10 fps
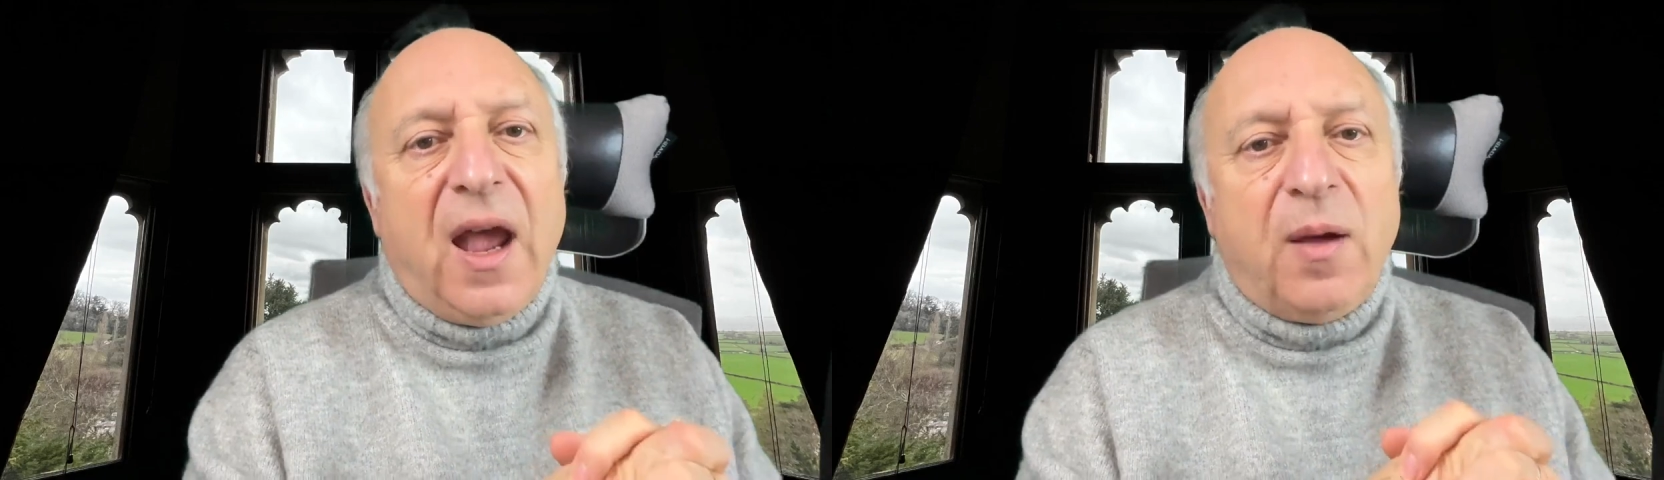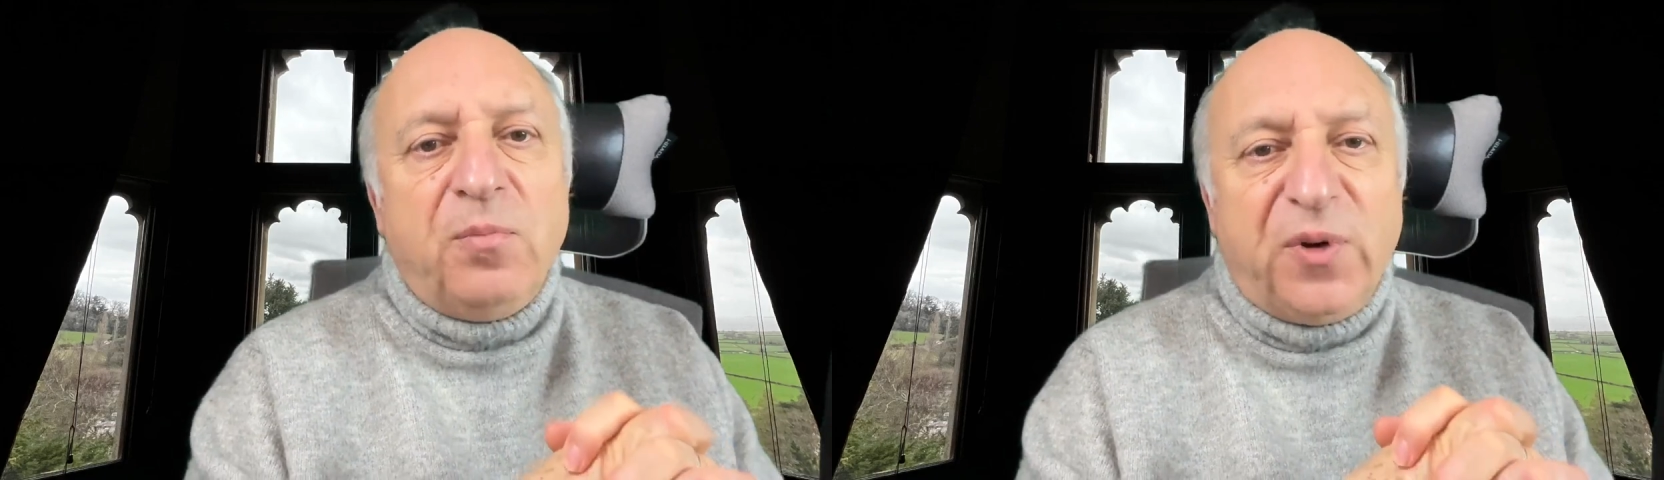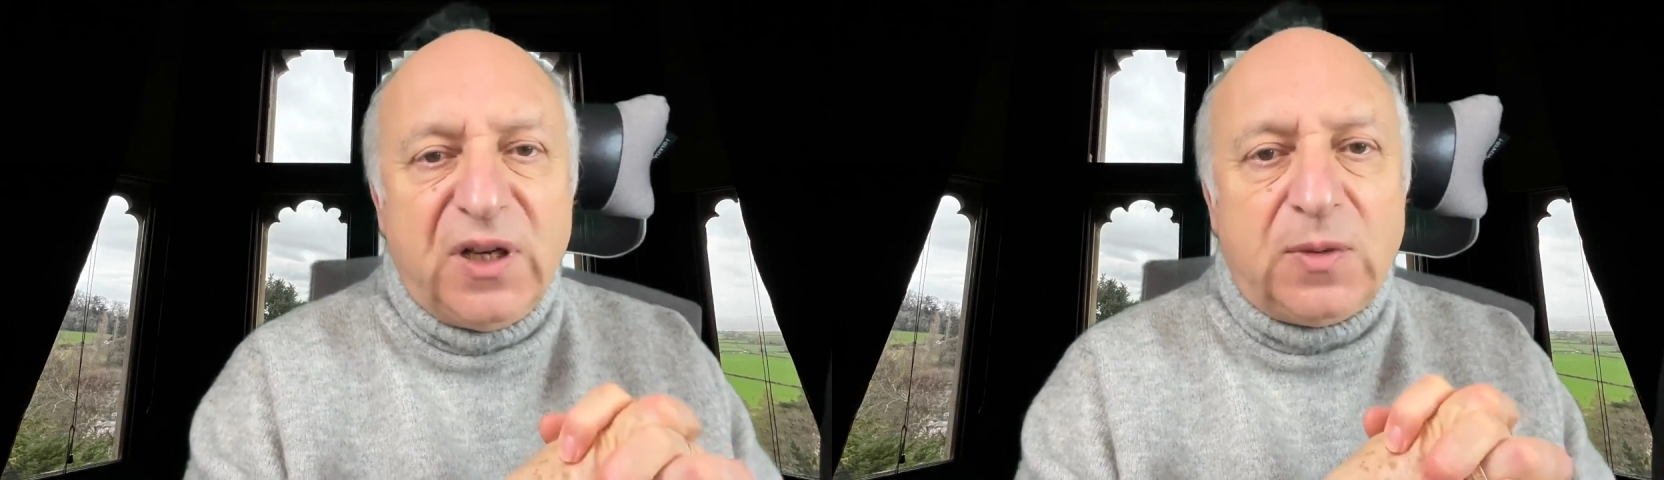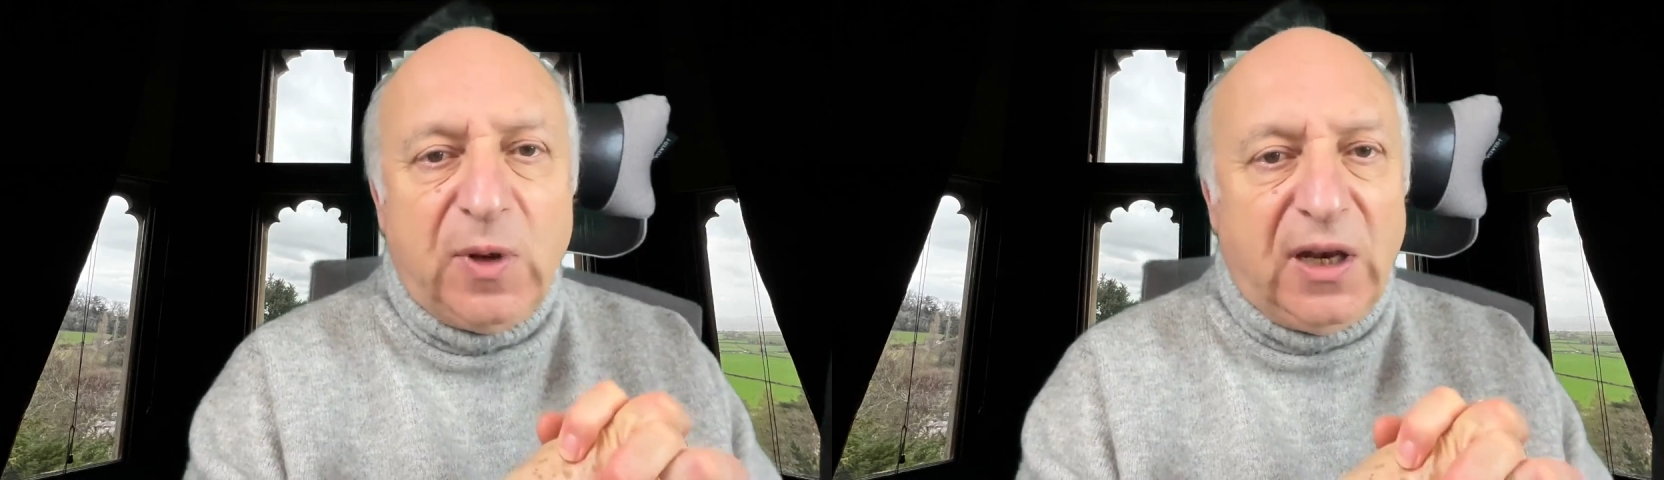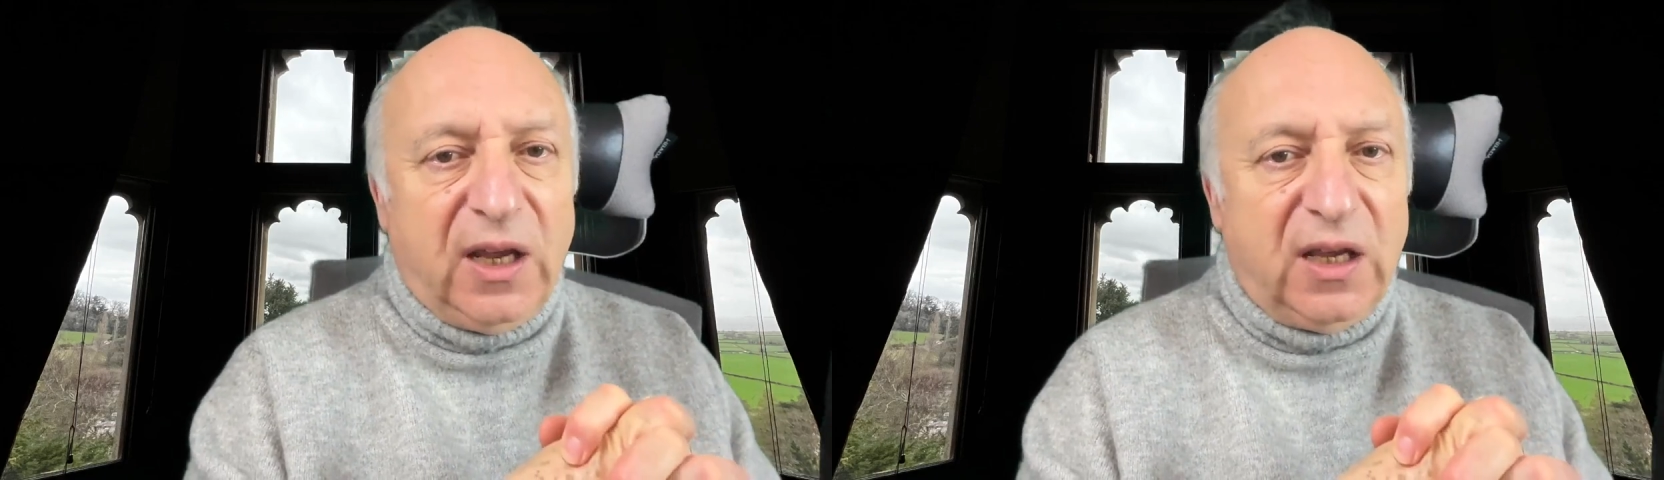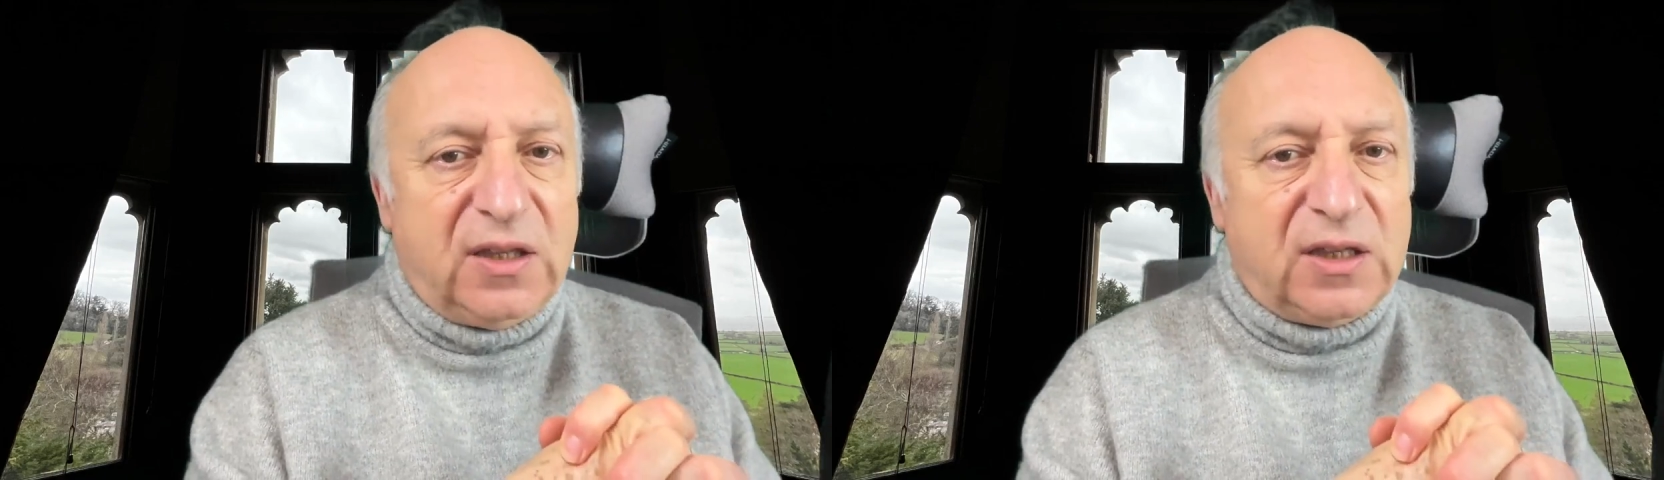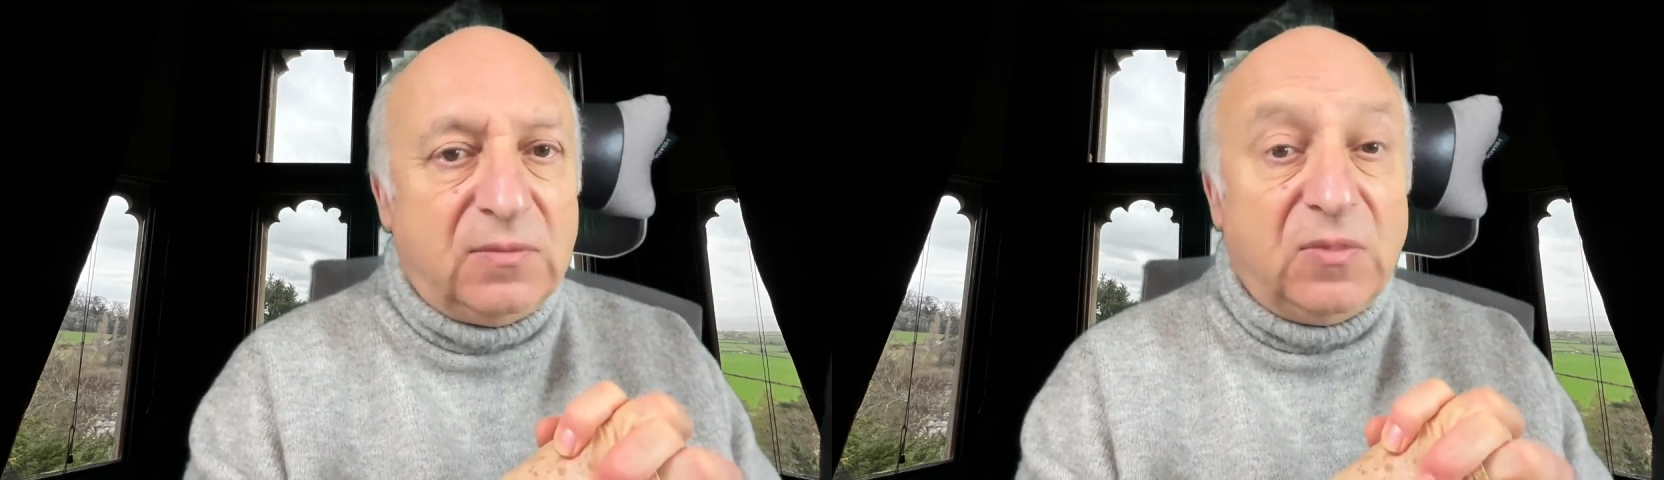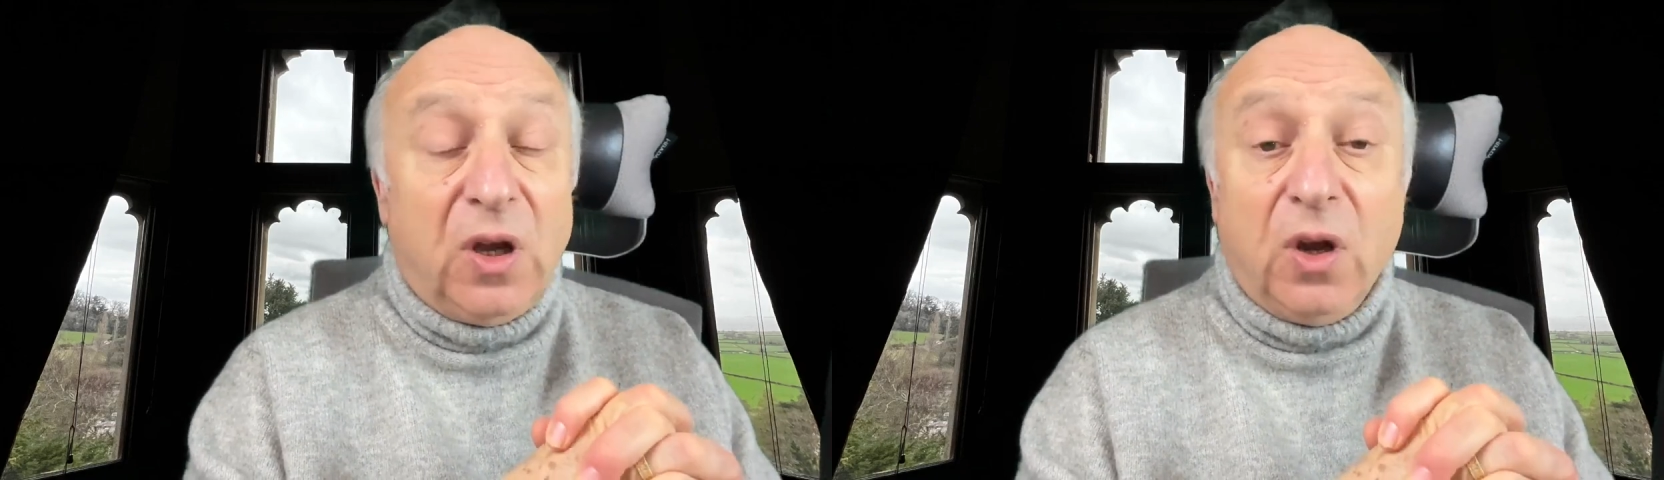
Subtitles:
and brings me leads